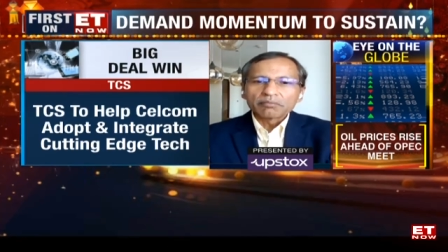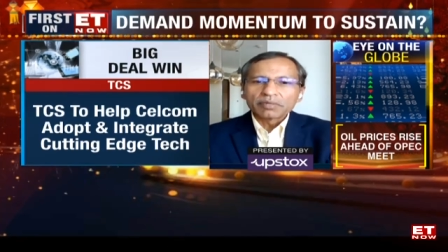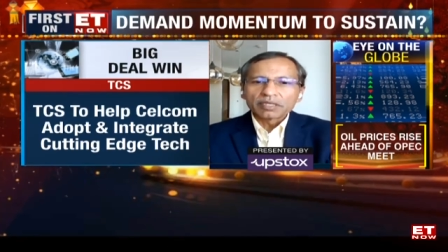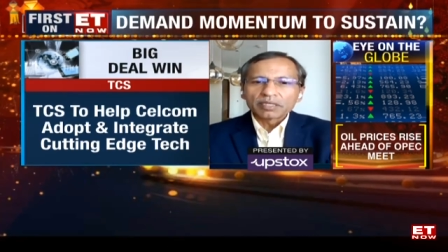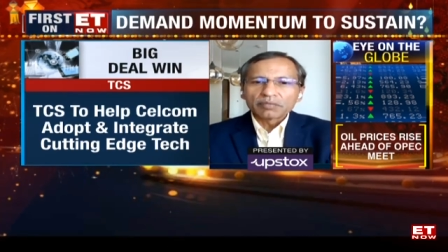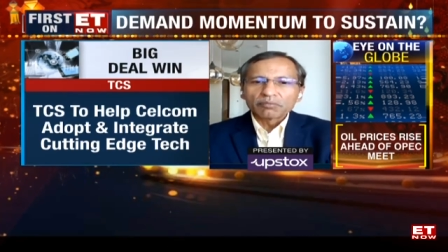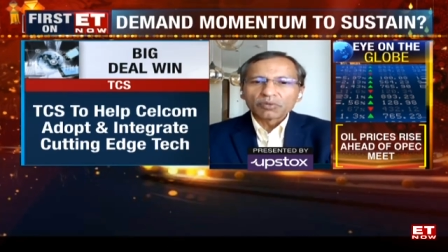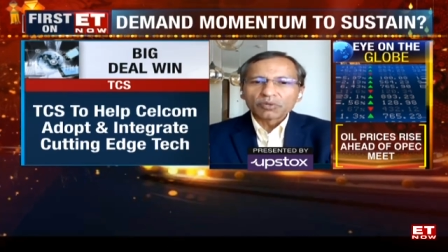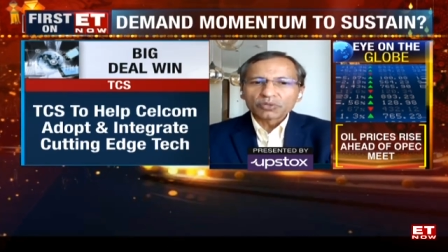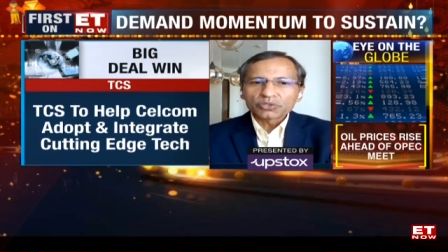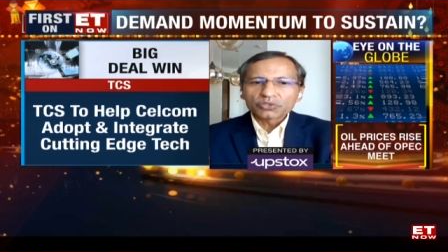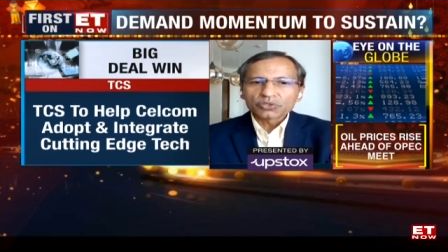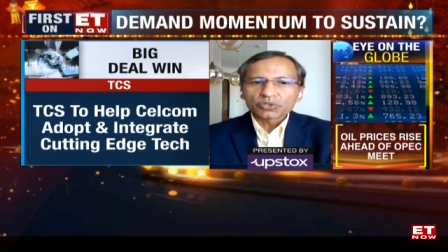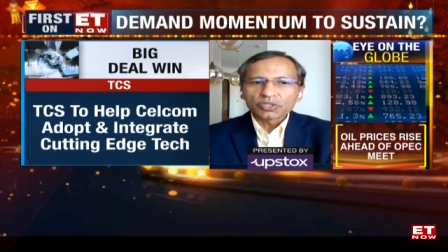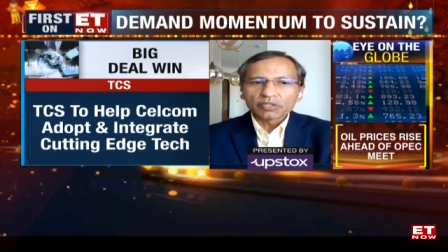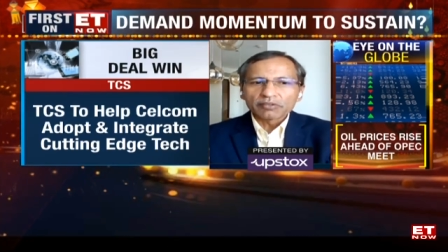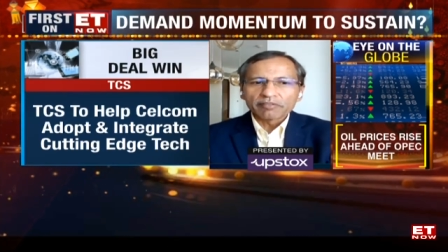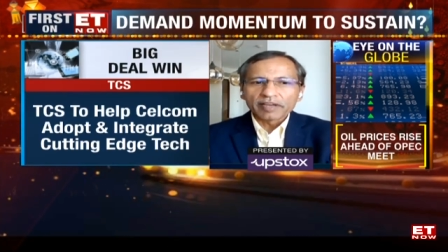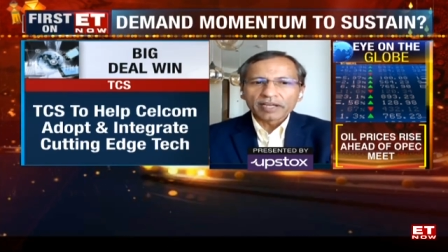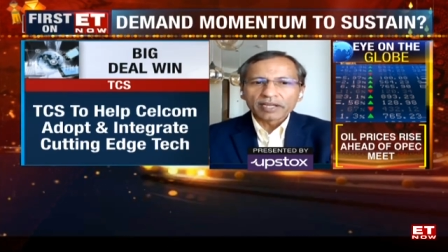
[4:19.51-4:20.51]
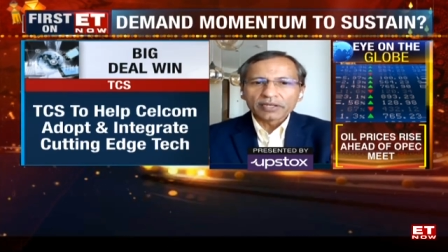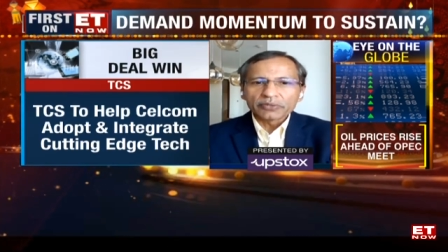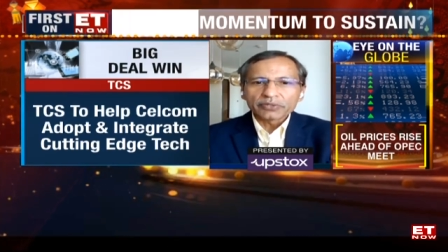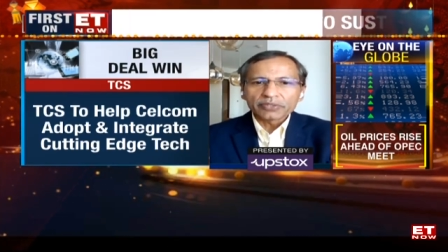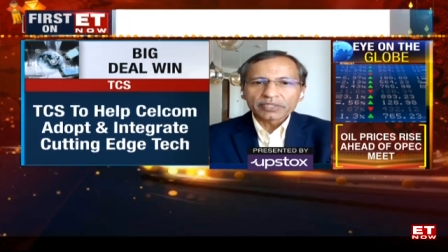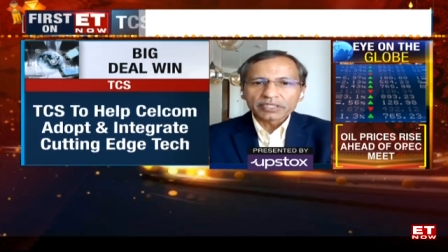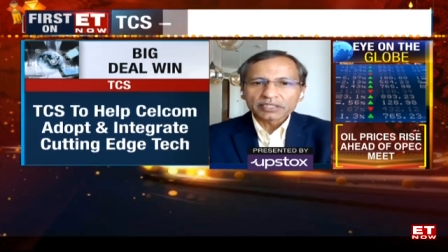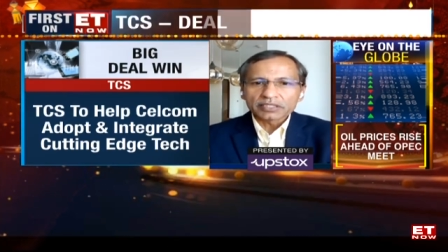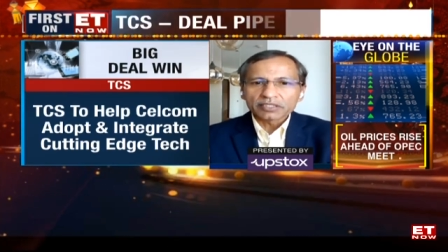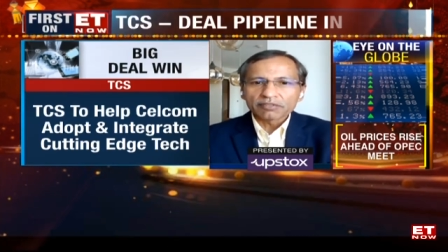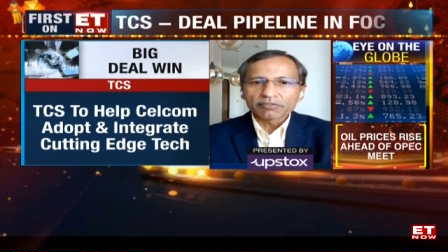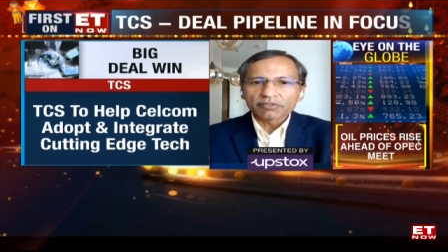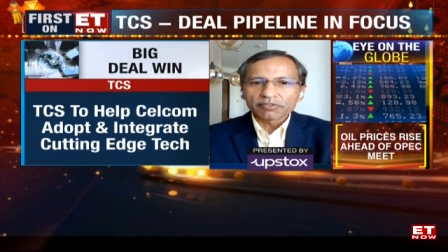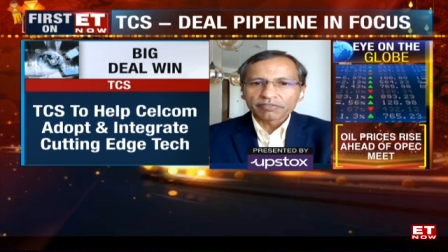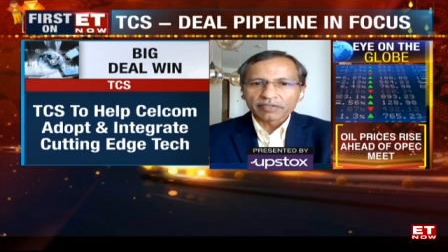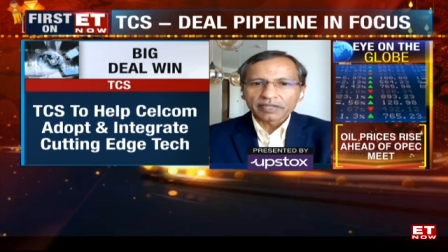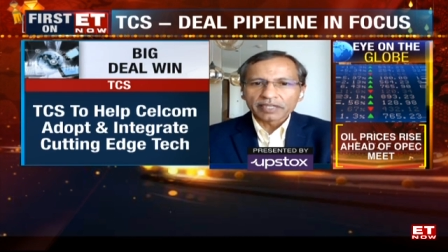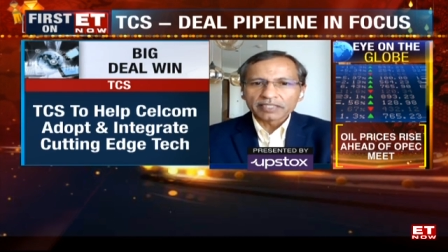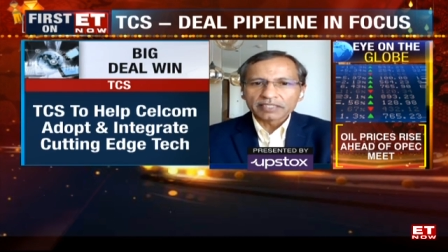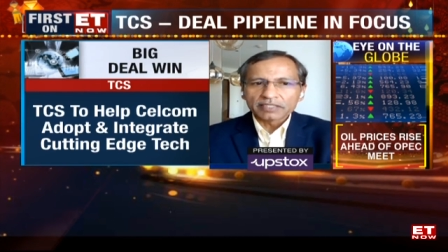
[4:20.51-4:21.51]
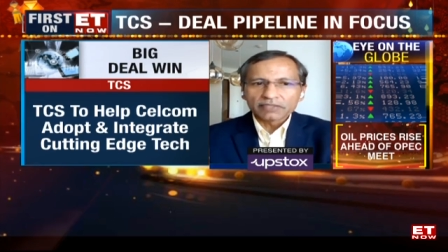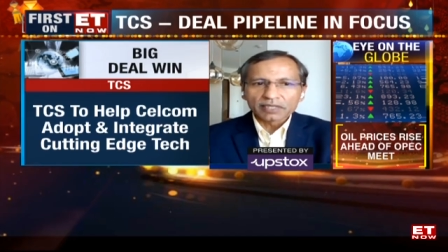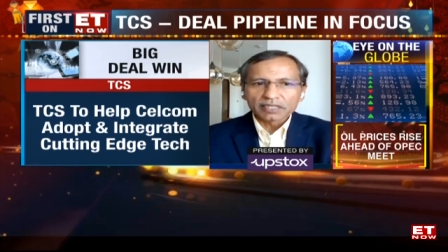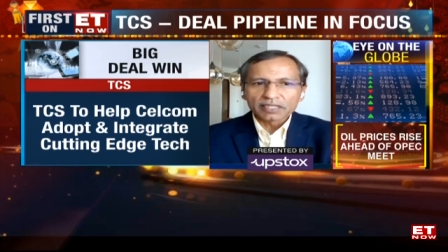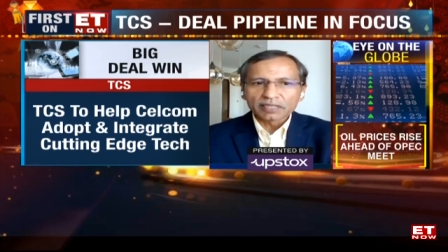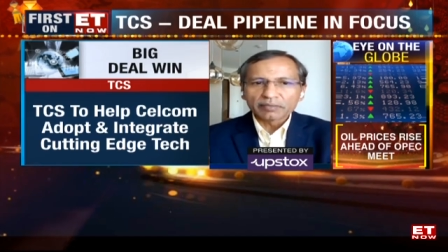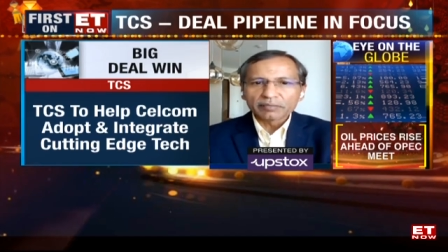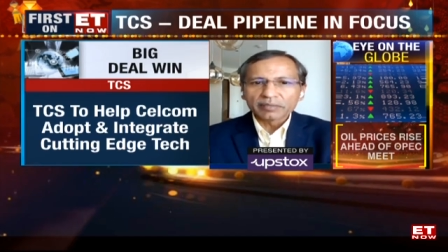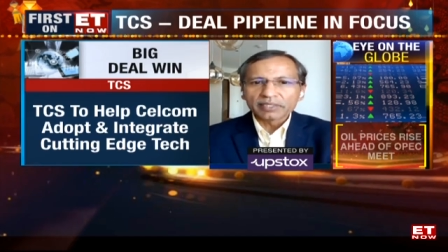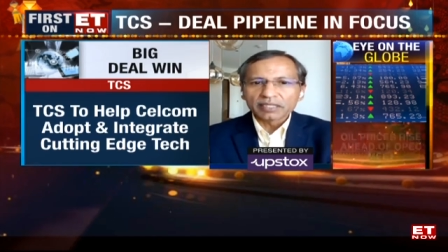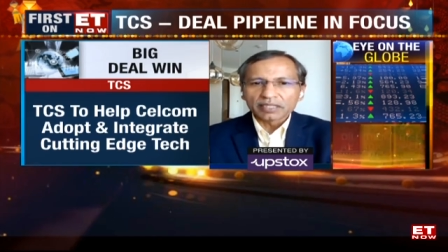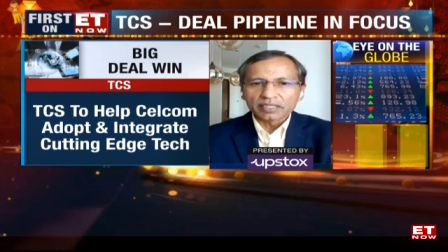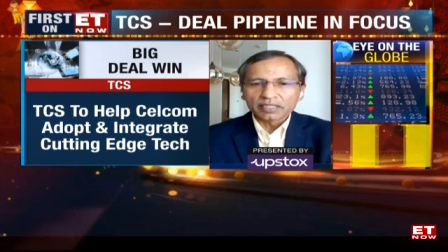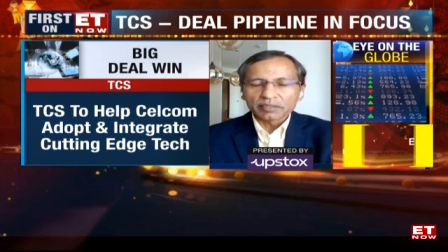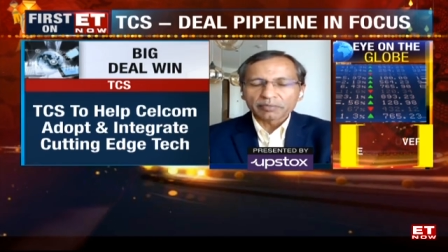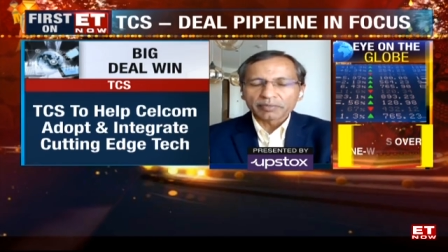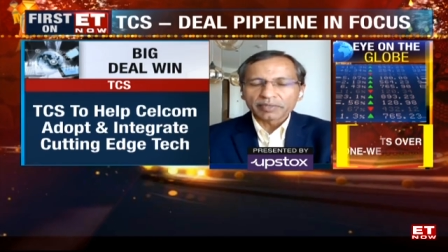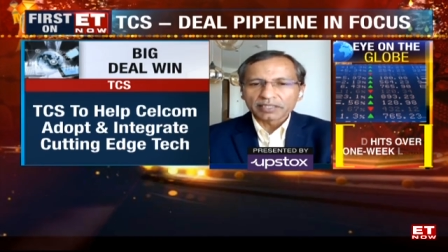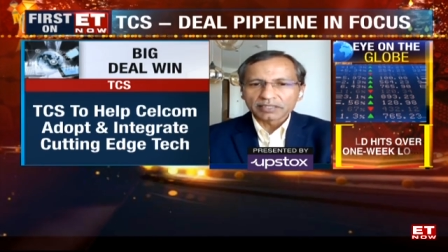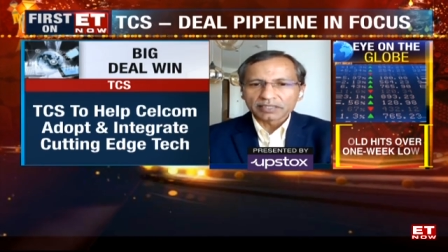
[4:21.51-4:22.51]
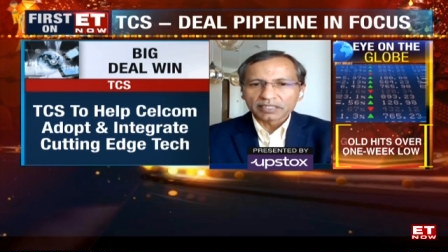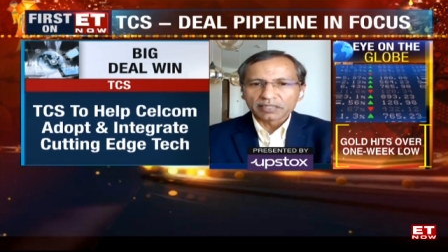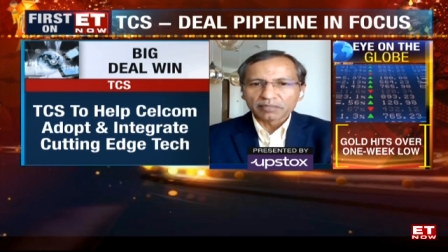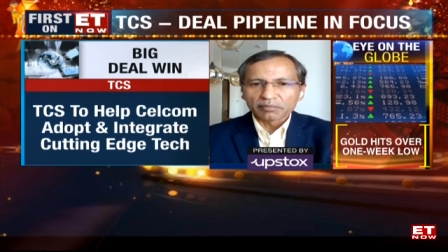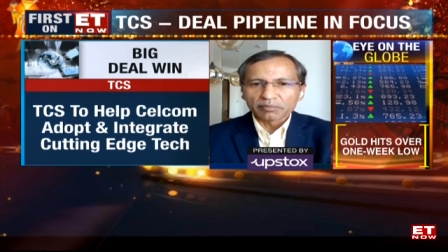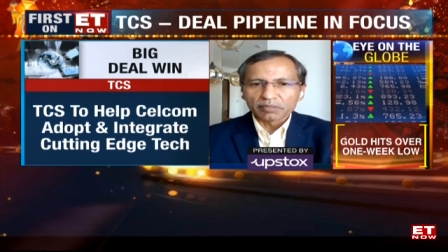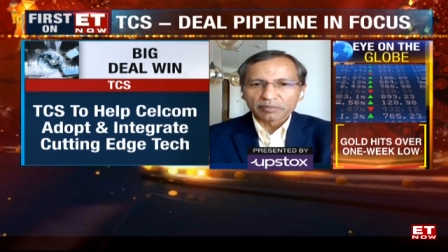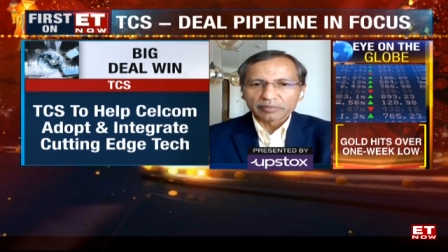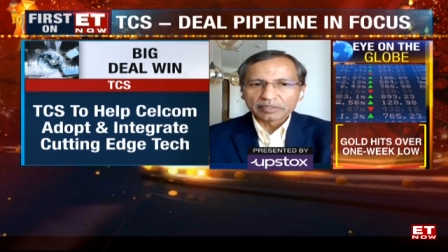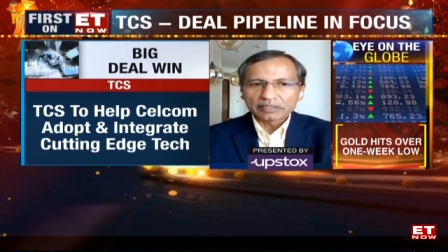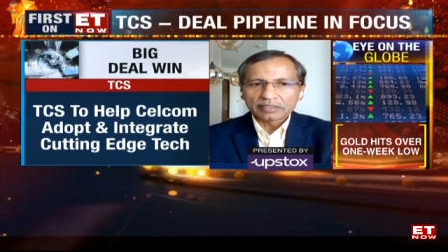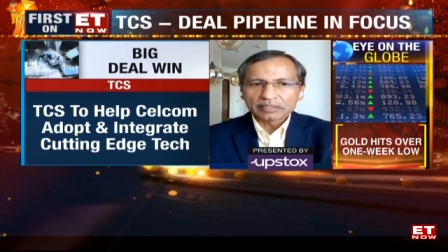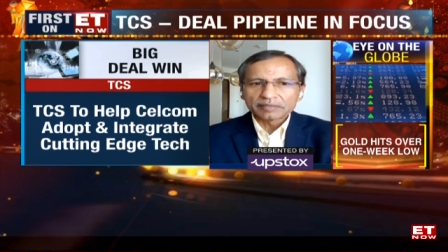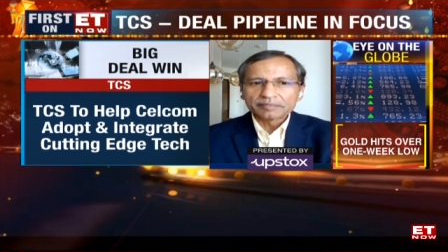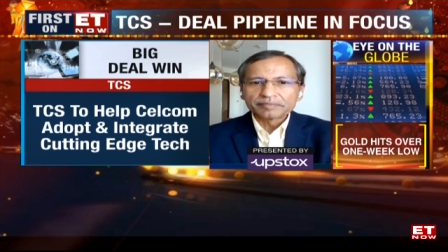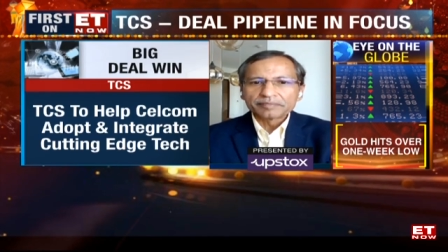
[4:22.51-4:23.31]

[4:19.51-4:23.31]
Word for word: but more so the value creation for 5G will come in enterprise enablement.